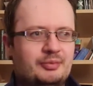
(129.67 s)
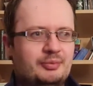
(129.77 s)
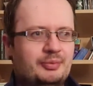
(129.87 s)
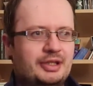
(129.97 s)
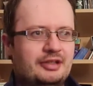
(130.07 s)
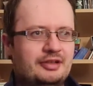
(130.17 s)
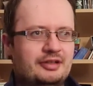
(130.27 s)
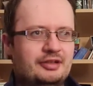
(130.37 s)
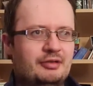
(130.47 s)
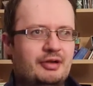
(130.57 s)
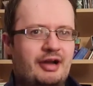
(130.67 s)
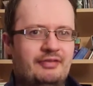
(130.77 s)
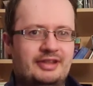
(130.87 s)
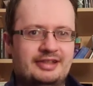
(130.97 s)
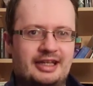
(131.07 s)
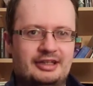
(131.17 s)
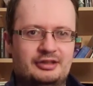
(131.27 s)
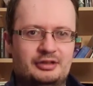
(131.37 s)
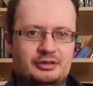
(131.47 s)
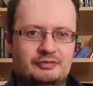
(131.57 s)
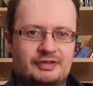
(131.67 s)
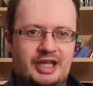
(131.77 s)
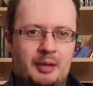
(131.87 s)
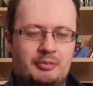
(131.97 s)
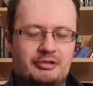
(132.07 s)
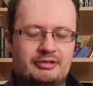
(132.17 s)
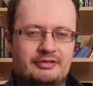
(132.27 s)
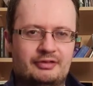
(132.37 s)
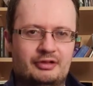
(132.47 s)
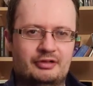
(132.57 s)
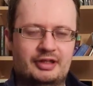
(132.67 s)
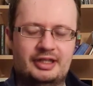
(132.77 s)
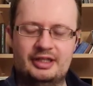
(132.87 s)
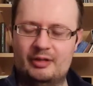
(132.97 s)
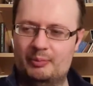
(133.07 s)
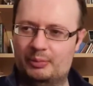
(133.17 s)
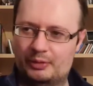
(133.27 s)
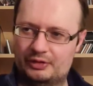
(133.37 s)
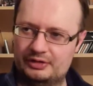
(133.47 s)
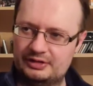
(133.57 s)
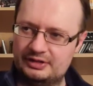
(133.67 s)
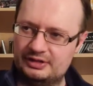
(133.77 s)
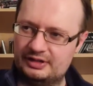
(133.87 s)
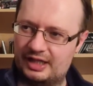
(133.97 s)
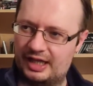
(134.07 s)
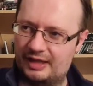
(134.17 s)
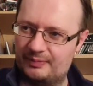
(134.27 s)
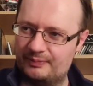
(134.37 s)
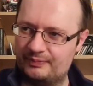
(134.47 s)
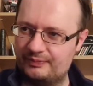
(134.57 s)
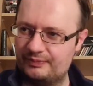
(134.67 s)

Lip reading: because I don't have the technical vocabulary for it, but um,